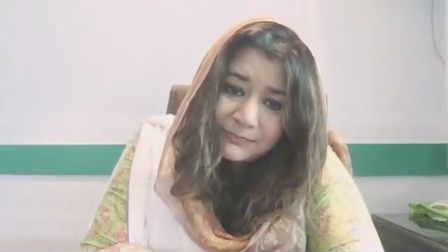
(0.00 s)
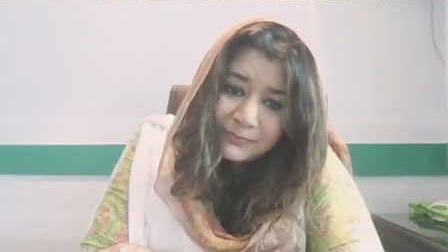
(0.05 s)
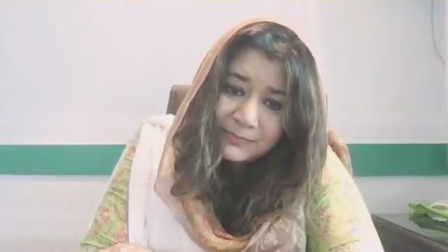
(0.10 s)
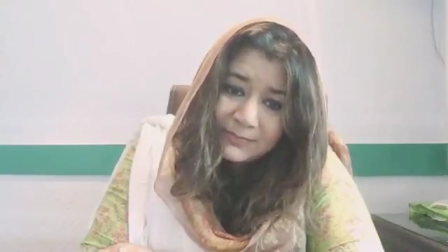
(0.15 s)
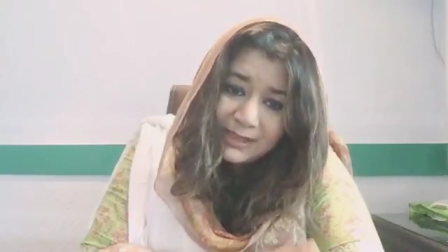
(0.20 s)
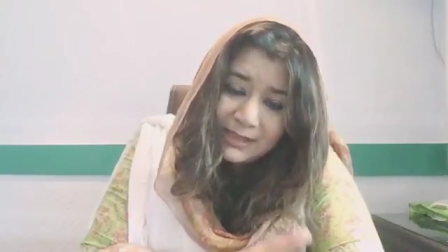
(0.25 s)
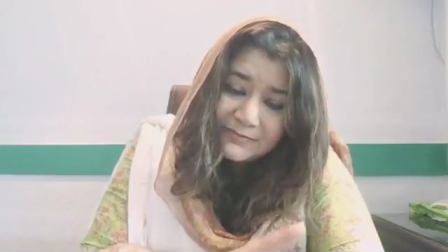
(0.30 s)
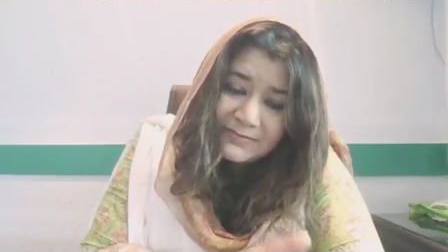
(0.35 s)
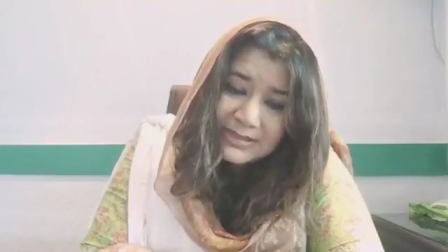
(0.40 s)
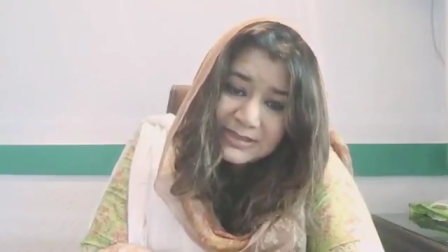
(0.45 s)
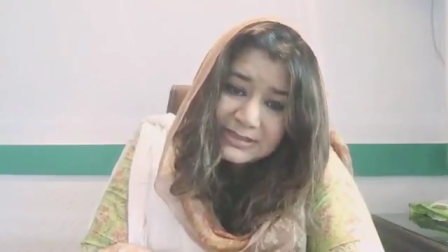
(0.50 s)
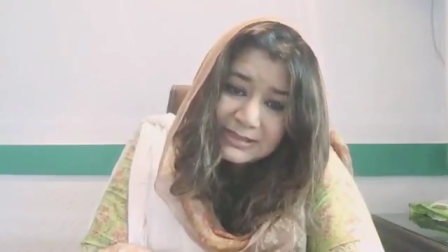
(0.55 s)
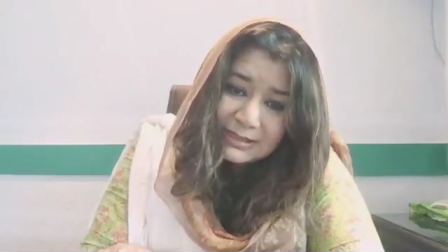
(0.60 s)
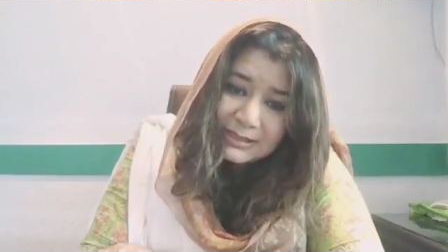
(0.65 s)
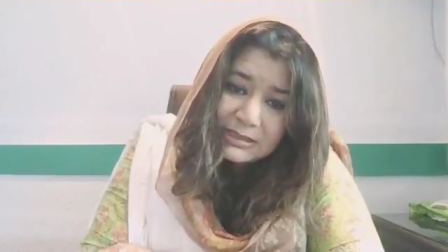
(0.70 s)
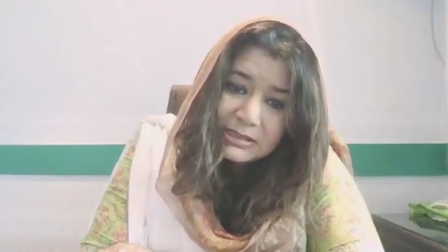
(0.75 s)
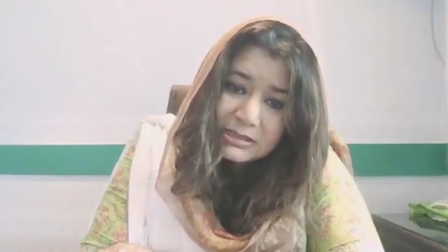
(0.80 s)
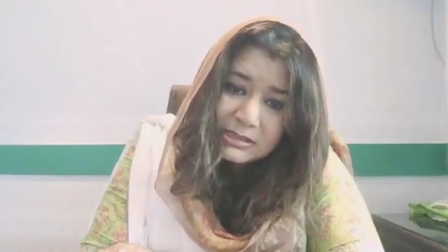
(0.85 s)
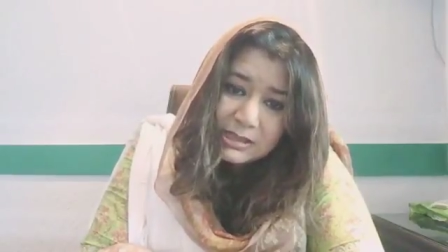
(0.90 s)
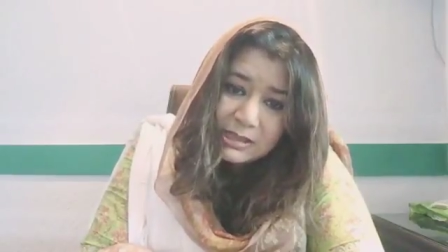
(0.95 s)
that was
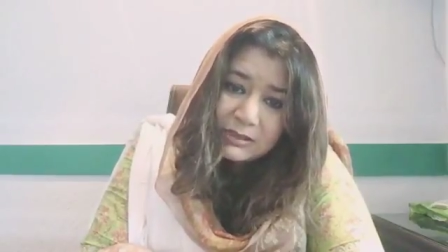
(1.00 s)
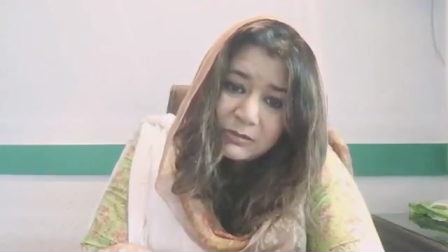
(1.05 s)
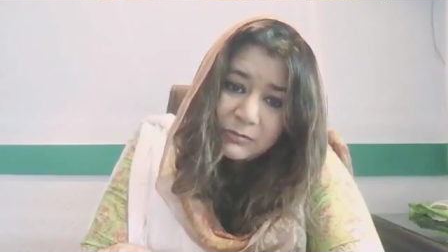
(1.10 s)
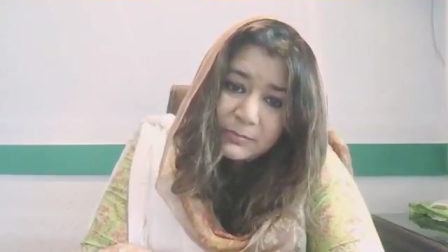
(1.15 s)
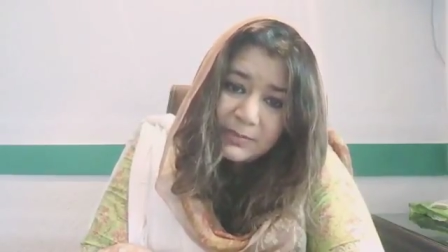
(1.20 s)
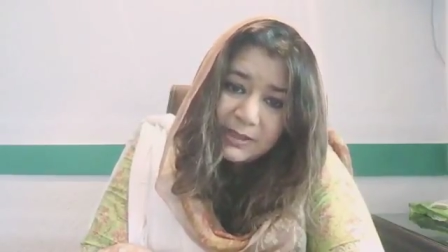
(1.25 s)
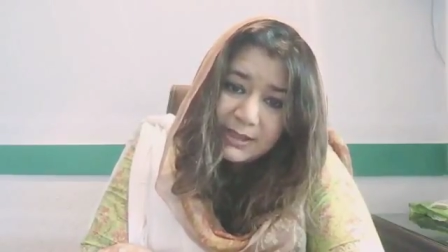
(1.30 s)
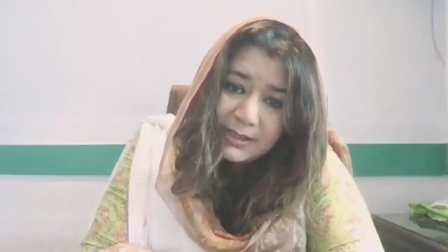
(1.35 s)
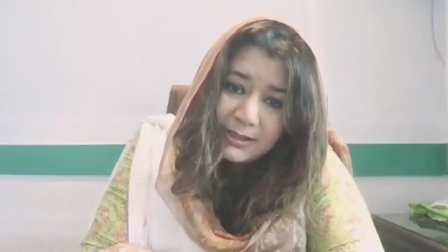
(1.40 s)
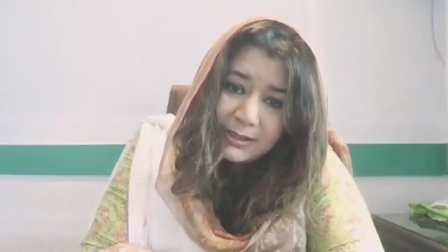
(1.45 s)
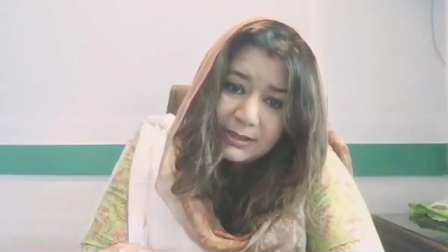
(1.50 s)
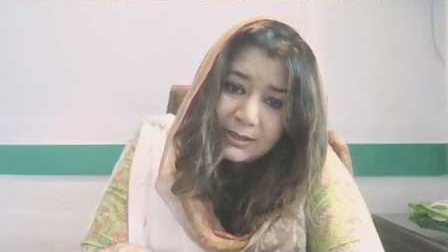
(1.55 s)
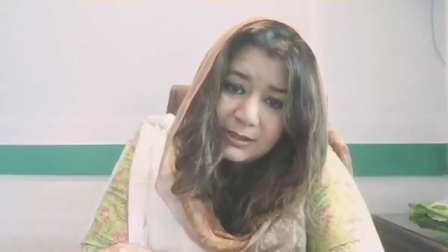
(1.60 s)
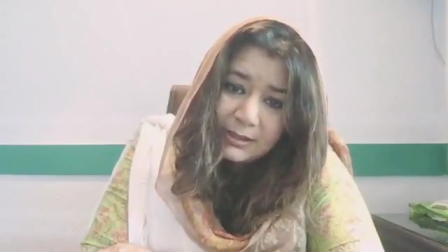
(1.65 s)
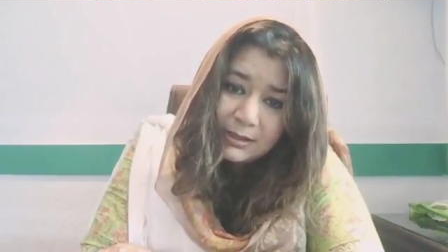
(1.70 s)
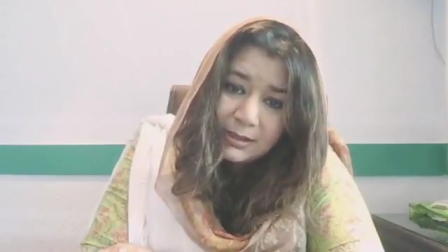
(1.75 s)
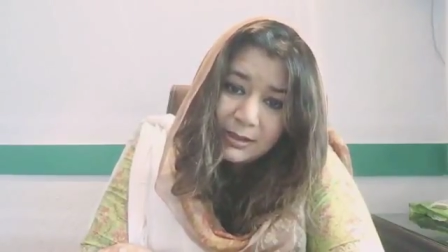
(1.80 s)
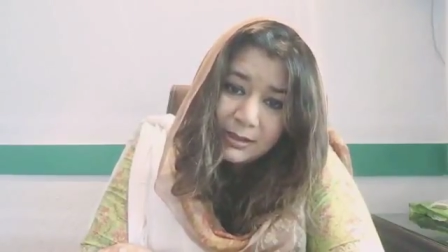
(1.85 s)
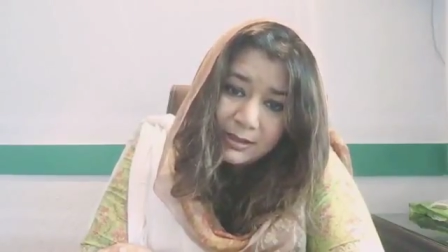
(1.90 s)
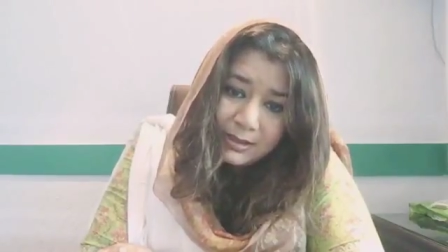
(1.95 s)
taken down by
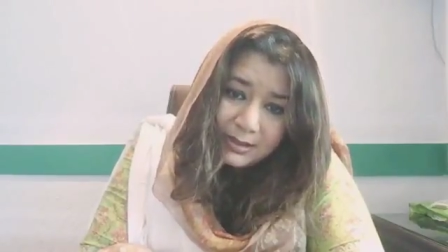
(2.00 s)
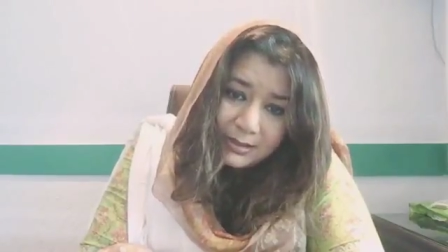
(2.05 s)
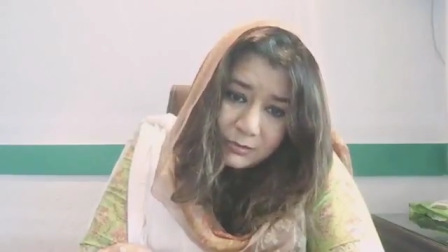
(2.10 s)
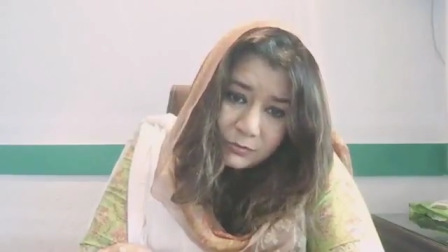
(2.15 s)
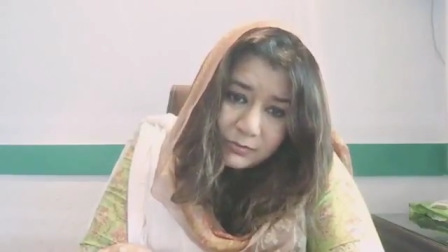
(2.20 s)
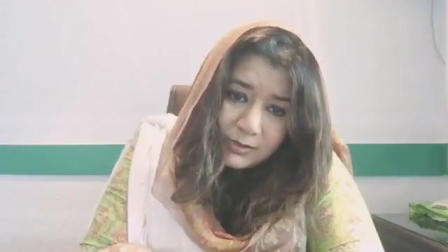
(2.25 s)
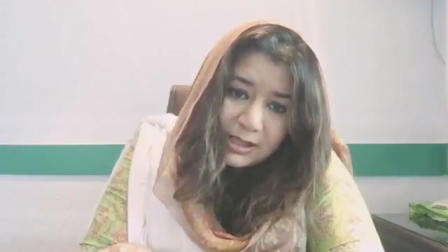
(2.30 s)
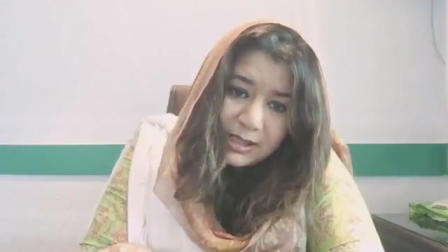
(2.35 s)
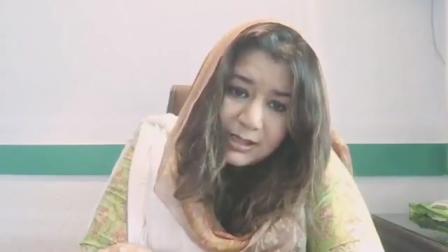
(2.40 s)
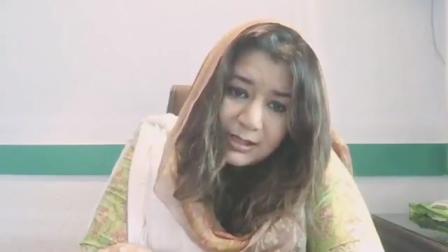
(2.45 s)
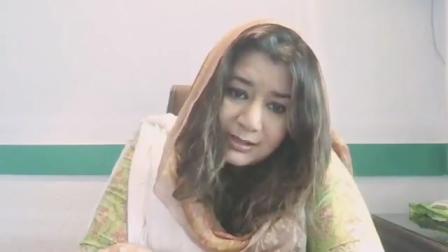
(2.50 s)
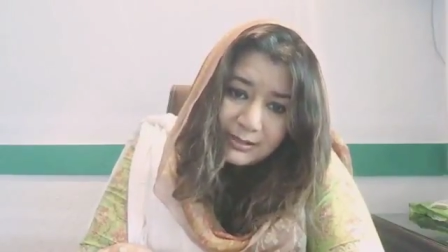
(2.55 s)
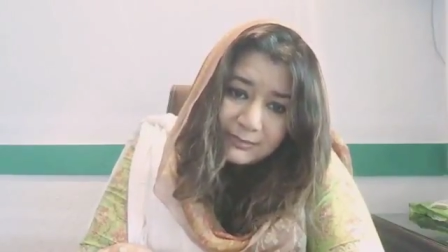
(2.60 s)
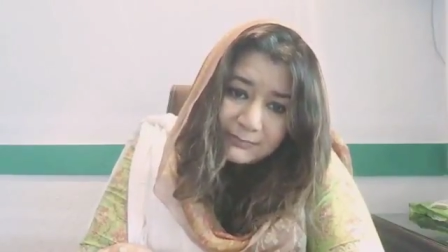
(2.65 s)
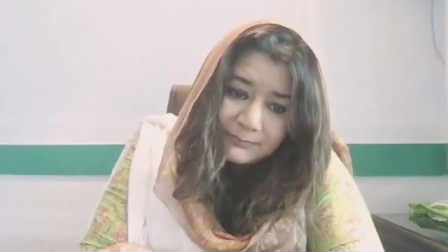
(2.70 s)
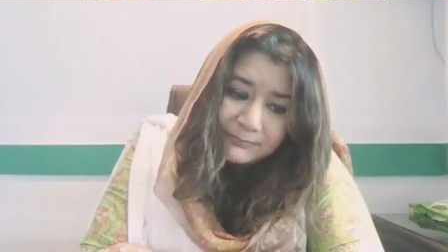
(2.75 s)
Iran,